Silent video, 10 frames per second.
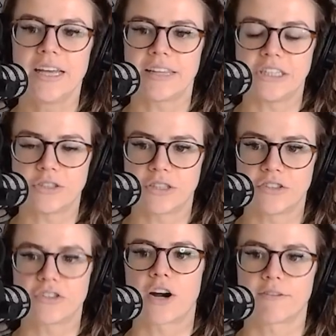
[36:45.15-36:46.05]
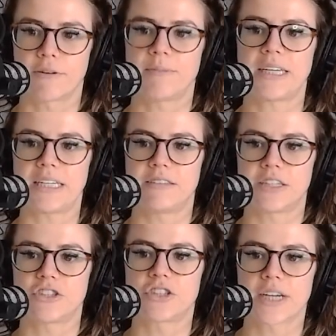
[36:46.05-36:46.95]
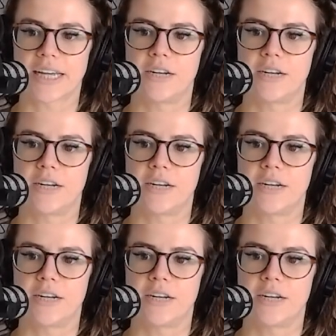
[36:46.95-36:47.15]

then you can start from the eccentric,